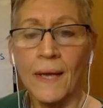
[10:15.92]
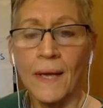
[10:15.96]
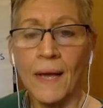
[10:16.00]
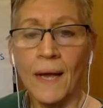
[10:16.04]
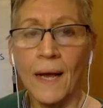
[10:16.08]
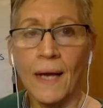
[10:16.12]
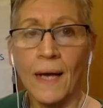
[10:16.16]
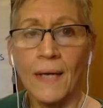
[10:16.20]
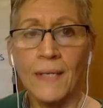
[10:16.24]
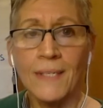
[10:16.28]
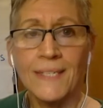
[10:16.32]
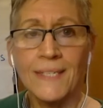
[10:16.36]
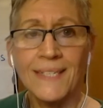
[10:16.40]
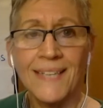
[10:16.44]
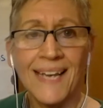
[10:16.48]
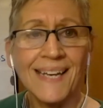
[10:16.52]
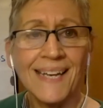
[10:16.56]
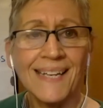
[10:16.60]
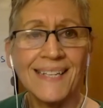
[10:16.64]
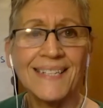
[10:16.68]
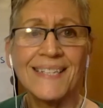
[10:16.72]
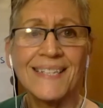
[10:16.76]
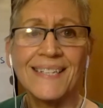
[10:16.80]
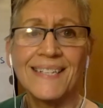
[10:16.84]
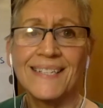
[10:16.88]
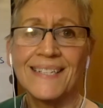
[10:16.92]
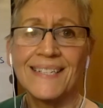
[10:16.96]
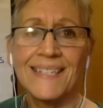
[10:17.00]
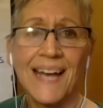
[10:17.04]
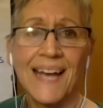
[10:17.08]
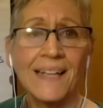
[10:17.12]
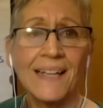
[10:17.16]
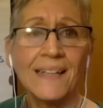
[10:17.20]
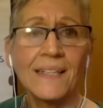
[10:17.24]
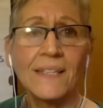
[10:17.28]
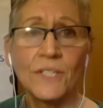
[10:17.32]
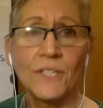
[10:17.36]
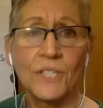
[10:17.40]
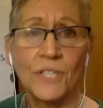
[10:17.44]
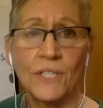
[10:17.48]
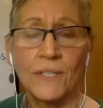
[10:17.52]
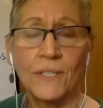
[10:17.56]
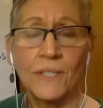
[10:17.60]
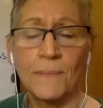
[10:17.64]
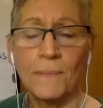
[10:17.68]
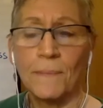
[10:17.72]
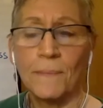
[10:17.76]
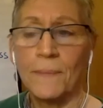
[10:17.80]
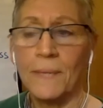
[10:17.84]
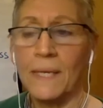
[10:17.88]
I say it's intelligent
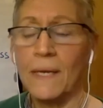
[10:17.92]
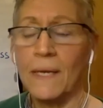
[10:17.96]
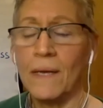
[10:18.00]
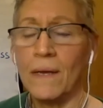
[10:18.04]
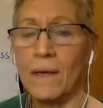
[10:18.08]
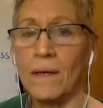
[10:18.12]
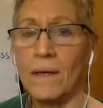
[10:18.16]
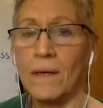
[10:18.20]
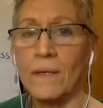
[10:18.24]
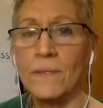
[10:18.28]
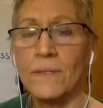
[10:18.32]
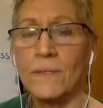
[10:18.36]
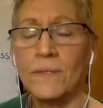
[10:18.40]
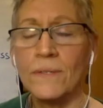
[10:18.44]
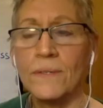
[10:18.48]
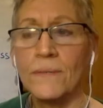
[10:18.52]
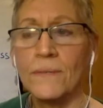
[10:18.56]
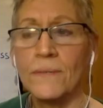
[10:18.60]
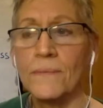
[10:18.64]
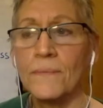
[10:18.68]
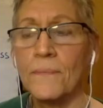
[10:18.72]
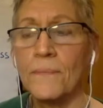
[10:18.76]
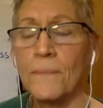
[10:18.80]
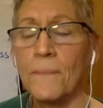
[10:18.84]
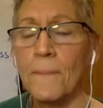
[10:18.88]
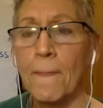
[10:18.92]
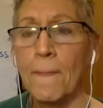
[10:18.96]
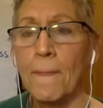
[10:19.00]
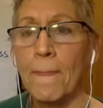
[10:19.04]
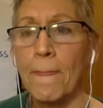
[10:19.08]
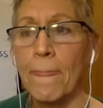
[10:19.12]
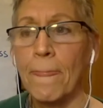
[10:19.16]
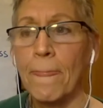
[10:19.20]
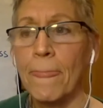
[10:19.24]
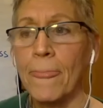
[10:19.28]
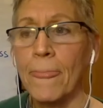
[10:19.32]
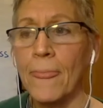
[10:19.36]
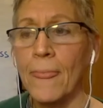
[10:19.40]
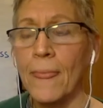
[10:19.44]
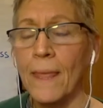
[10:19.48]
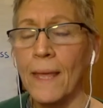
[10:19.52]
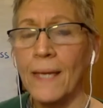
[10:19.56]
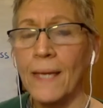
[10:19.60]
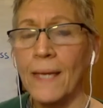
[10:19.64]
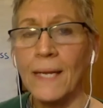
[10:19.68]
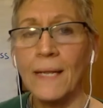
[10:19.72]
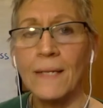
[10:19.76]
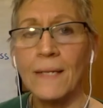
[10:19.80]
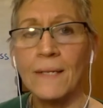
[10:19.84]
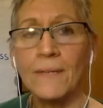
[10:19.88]
because, and
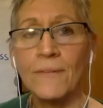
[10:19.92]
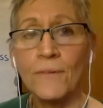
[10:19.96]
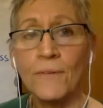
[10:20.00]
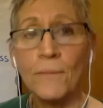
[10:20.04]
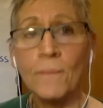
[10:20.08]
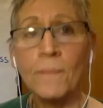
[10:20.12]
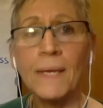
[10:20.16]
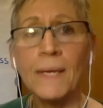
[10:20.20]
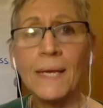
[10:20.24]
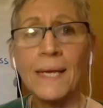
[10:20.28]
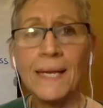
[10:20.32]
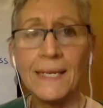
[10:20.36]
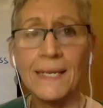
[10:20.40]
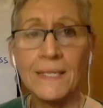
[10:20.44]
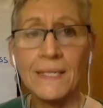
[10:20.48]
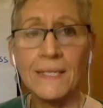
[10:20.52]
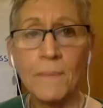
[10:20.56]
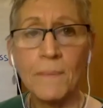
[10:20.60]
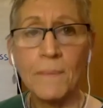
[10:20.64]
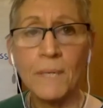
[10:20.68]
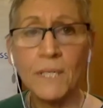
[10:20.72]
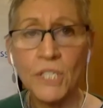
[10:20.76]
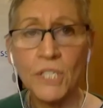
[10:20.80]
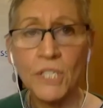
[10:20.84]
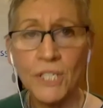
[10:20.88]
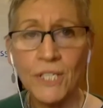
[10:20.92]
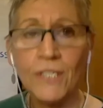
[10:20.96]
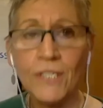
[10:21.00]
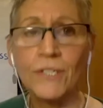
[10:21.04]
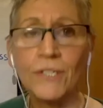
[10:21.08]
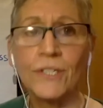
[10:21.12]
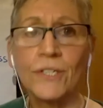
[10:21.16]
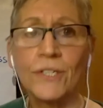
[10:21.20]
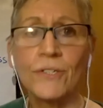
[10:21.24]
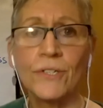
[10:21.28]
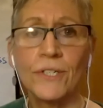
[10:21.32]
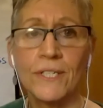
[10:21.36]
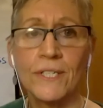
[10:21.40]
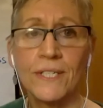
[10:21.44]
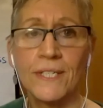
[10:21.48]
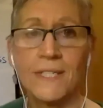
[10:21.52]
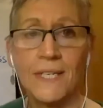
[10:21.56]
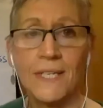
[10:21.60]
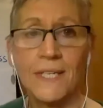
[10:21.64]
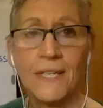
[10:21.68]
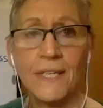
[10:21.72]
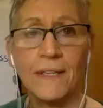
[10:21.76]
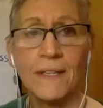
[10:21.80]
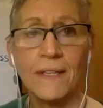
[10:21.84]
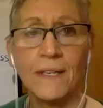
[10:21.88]
for me, it's much easier to
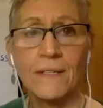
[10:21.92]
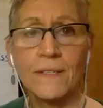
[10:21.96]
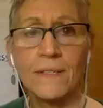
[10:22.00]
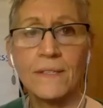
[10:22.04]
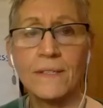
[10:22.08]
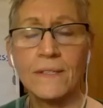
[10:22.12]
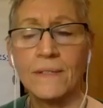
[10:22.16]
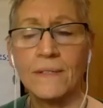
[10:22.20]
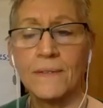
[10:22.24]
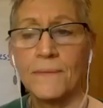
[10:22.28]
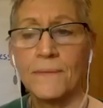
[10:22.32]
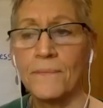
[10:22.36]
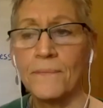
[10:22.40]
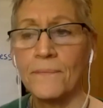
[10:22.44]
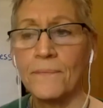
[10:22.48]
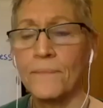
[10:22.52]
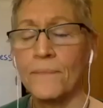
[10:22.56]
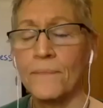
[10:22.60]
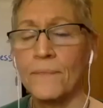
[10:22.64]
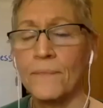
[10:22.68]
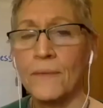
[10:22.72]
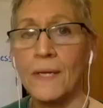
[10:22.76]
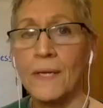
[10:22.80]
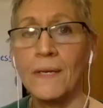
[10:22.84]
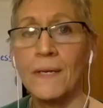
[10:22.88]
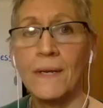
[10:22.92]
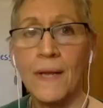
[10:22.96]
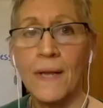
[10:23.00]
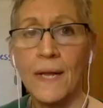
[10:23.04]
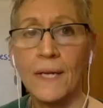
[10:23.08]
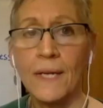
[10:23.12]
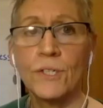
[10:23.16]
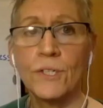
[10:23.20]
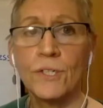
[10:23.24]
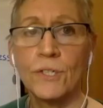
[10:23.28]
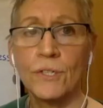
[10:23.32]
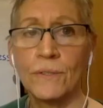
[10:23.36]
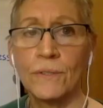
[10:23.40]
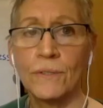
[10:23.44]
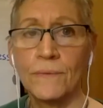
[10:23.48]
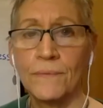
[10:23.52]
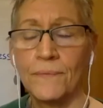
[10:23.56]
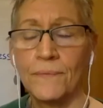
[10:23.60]
see this in nature.